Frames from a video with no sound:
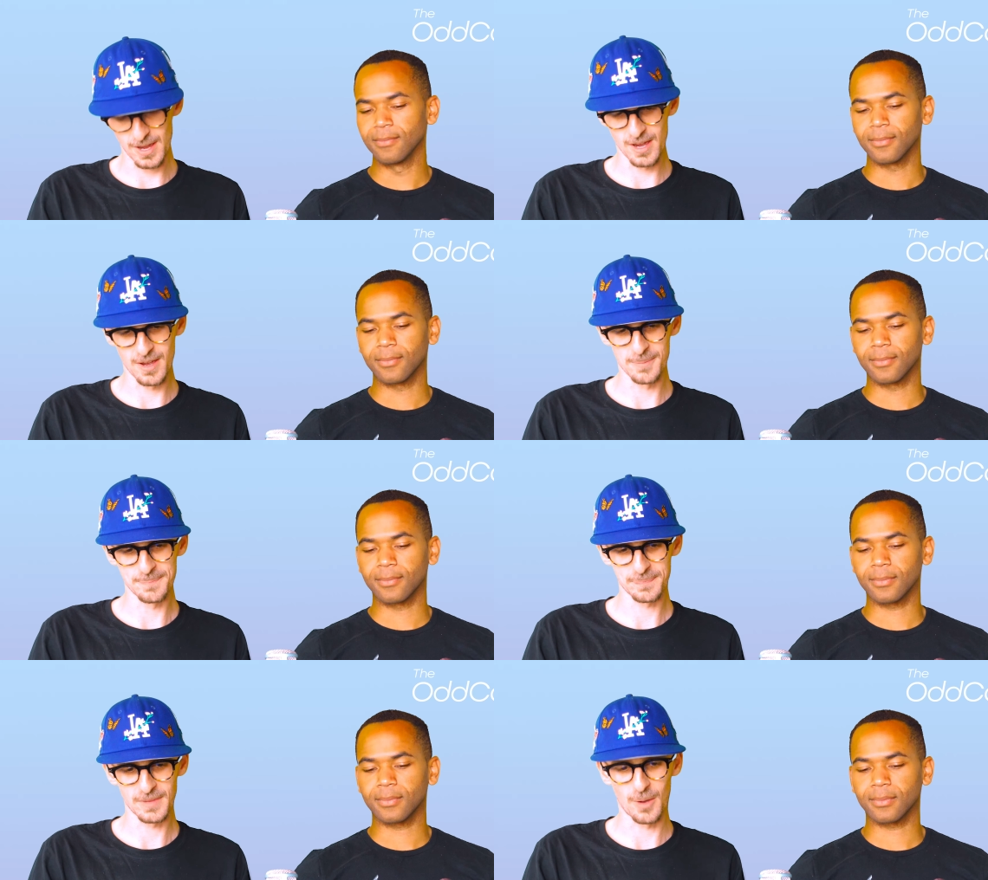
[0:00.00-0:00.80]

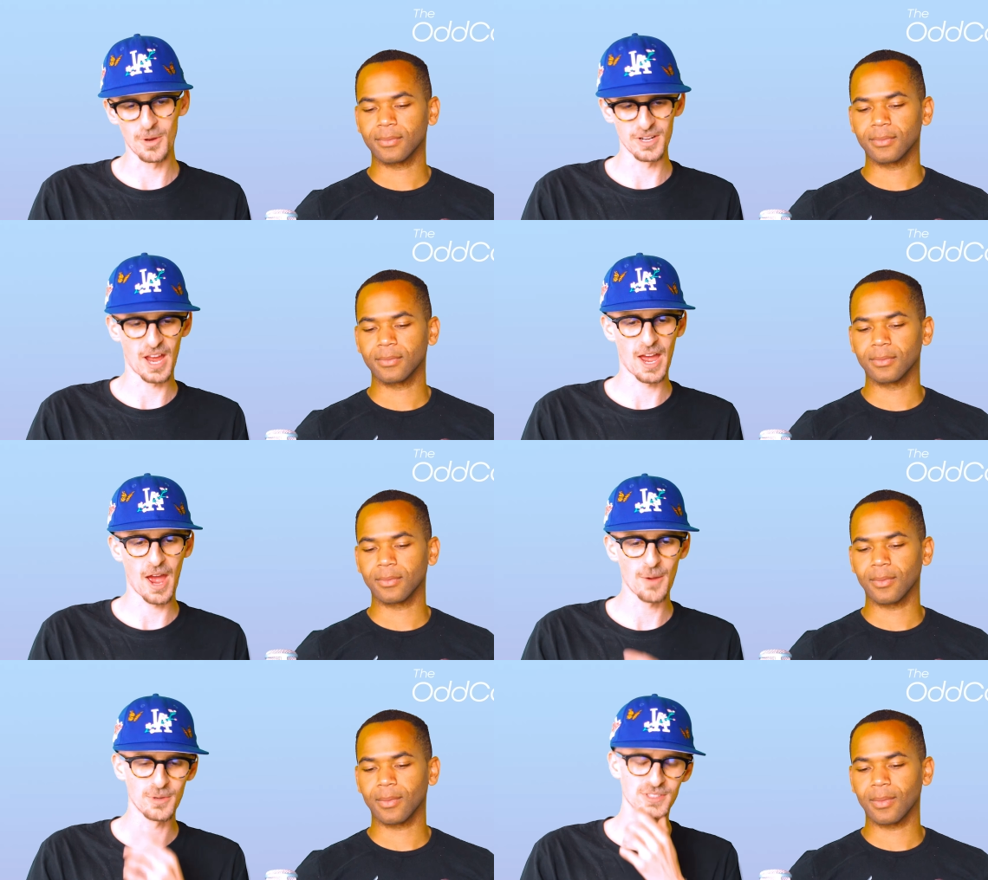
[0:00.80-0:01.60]
Speaker 1: Um, I wanted.
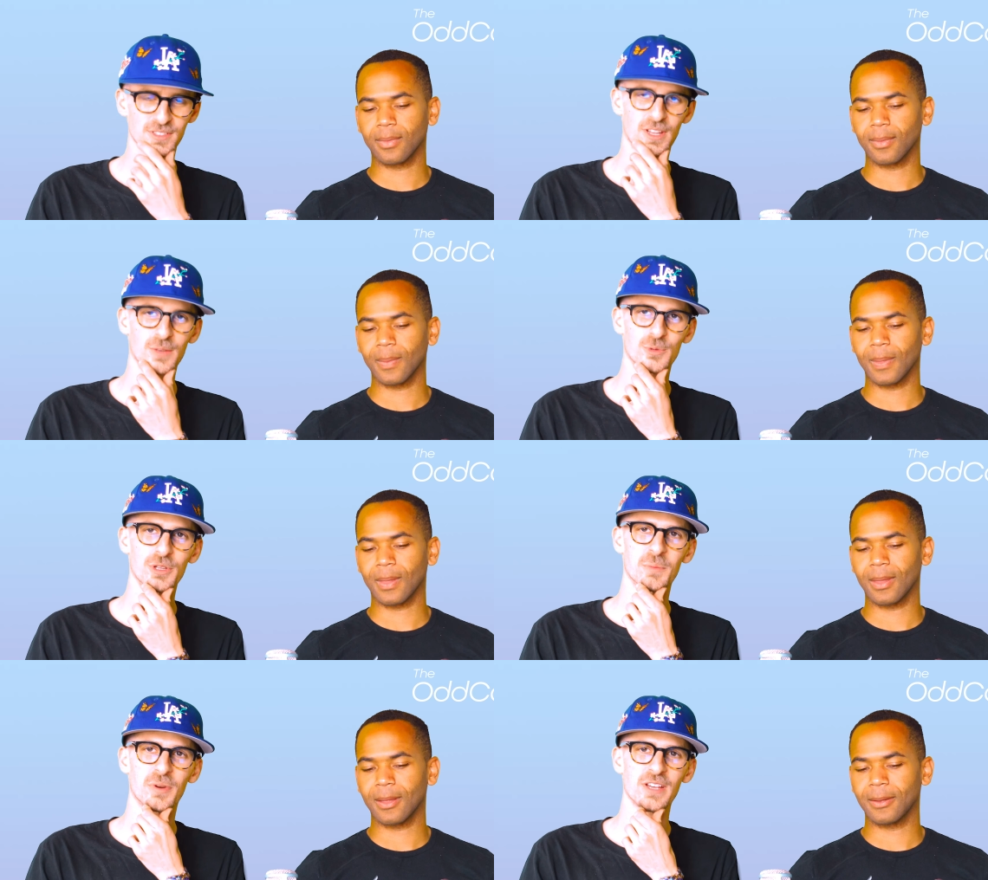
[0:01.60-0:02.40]
I, I was
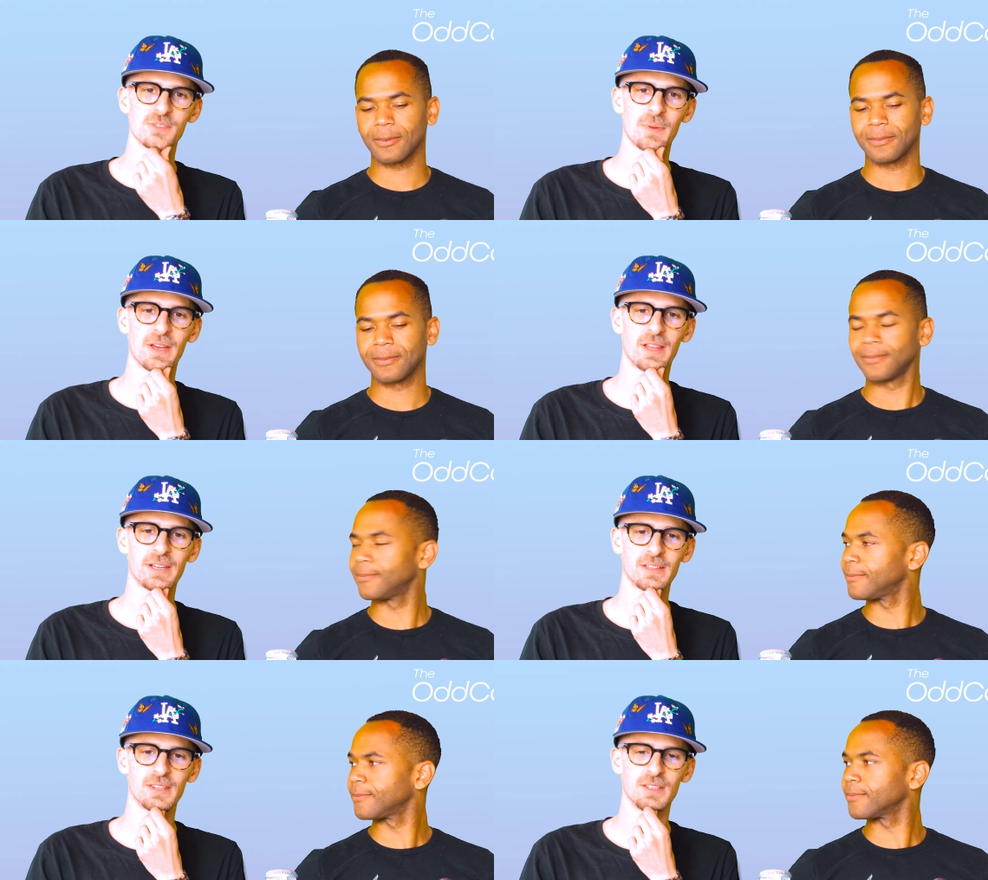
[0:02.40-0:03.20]
really impressed by
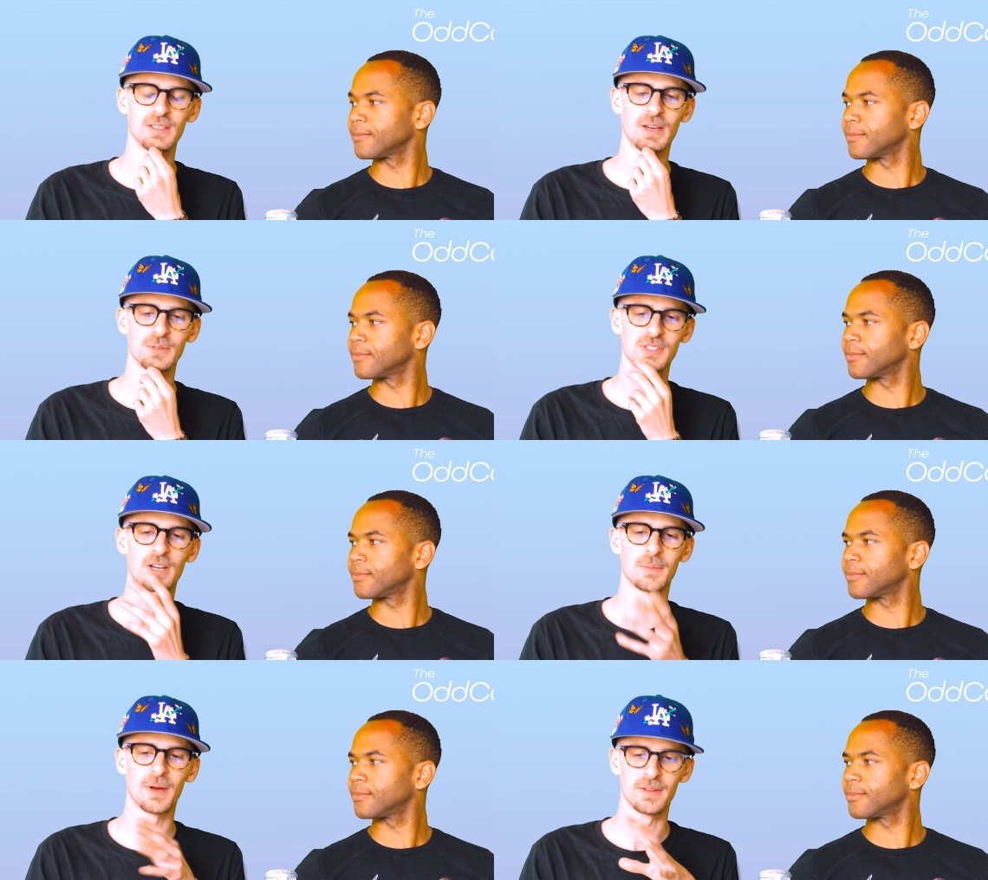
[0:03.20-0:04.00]
like the. I was
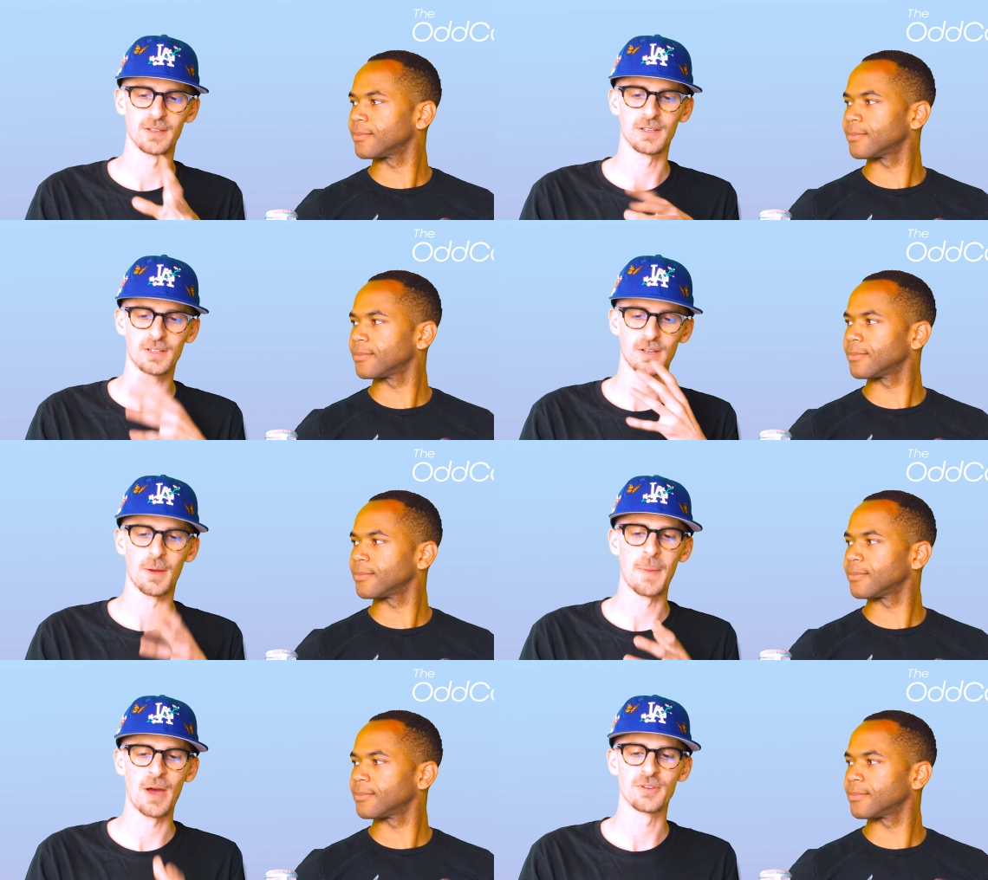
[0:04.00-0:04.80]
talking about the
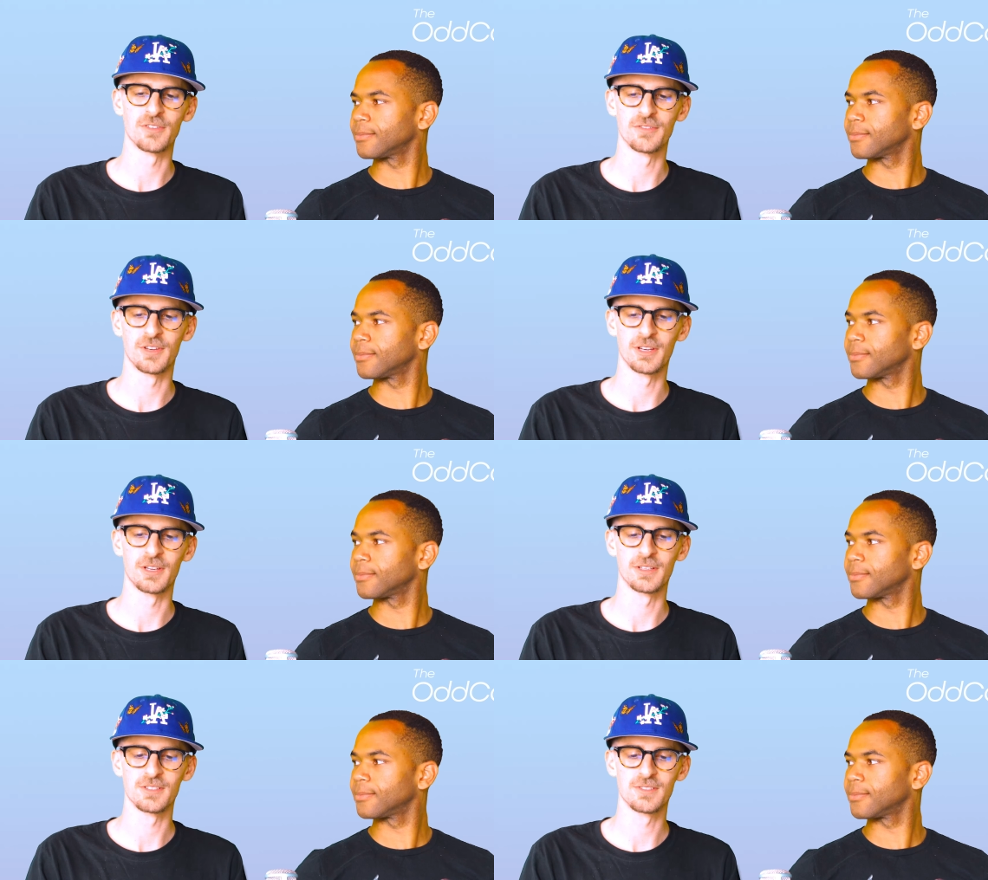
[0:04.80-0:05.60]
amount of uh,
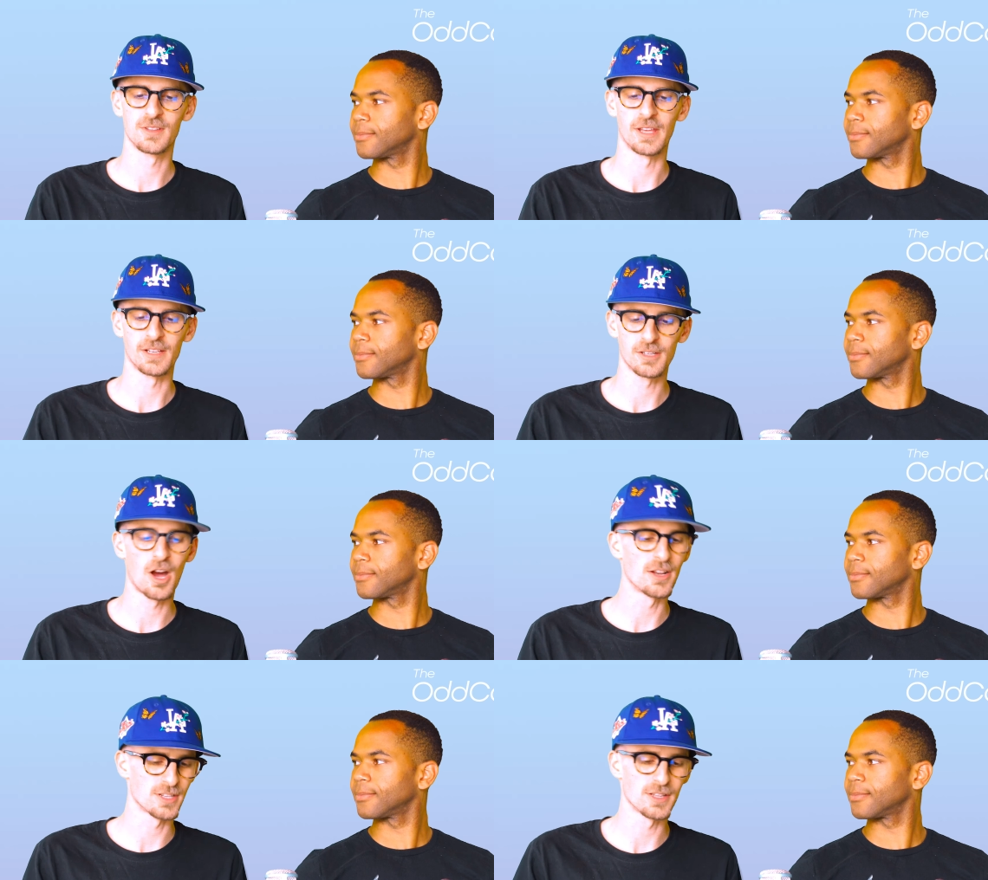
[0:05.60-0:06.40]
like
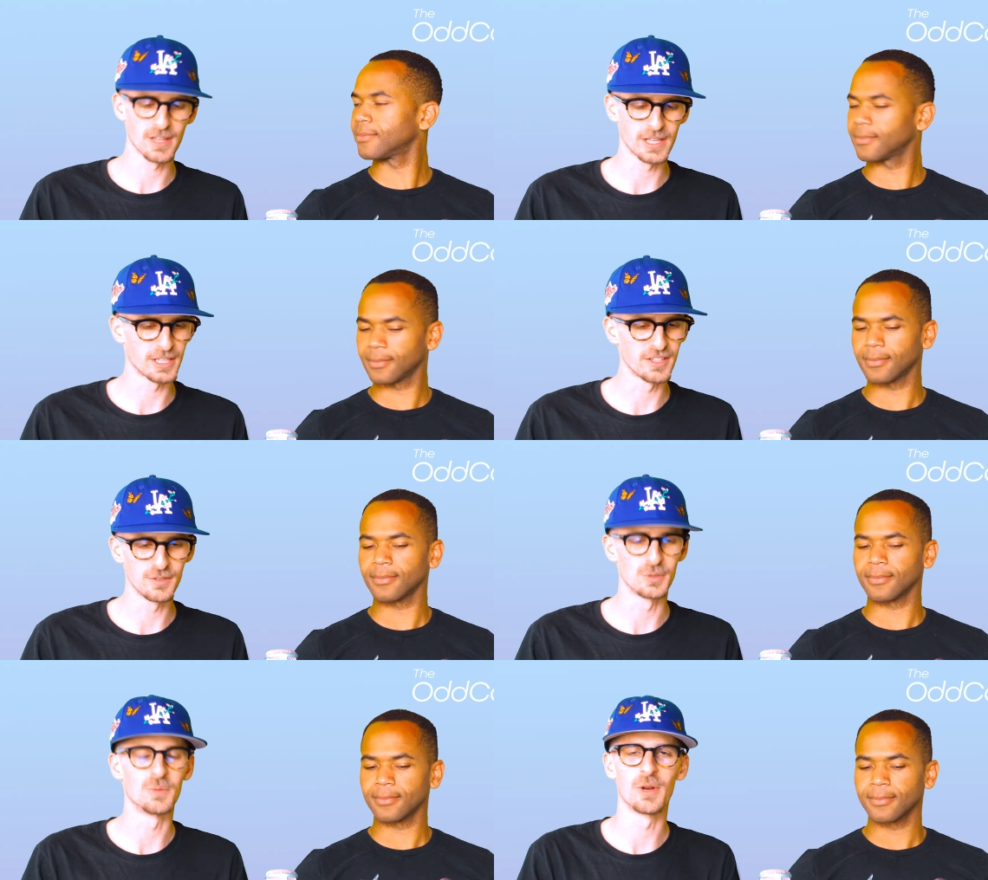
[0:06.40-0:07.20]
content that they give
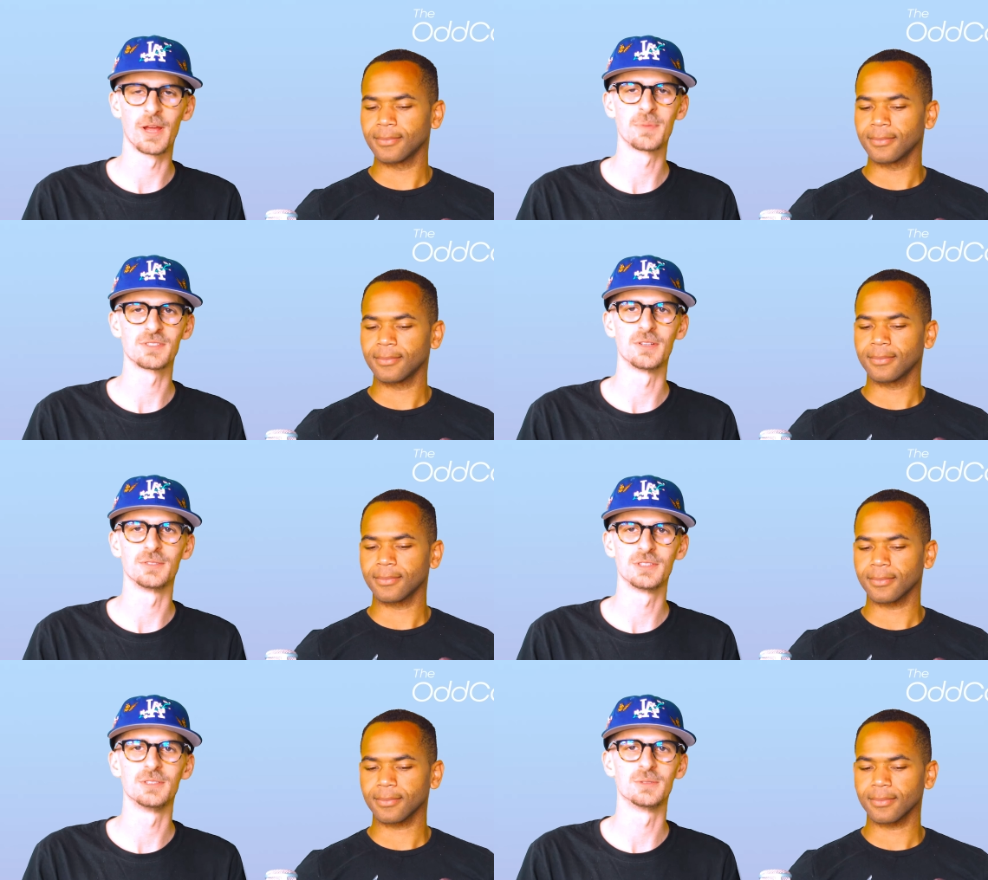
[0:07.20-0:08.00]
you in one episode too.